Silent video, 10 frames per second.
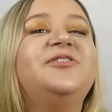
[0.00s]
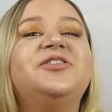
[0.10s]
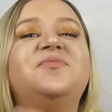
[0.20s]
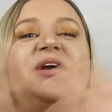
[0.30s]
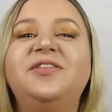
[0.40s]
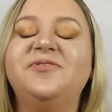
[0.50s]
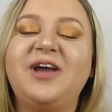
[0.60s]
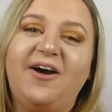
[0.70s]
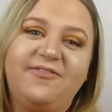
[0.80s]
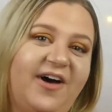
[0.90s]
which means we
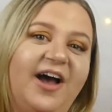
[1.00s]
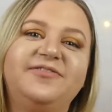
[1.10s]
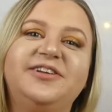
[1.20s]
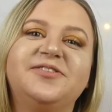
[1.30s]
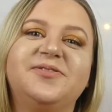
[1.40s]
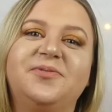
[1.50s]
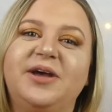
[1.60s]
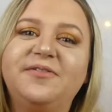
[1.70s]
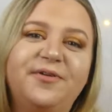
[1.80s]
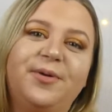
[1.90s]
are 5 days
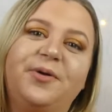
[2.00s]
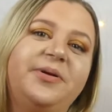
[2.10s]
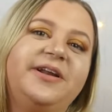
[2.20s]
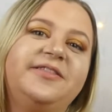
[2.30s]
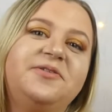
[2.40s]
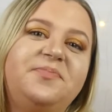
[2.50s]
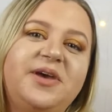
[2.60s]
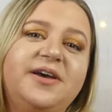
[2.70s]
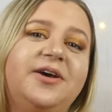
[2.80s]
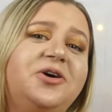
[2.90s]
away from opening the
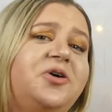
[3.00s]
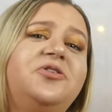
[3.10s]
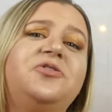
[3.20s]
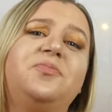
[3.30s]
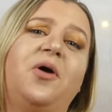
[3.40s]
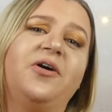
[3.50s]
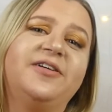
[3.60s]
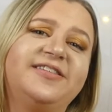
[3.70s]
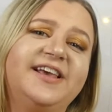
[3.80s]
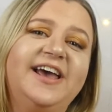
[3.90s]
big golden
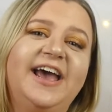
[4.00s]
box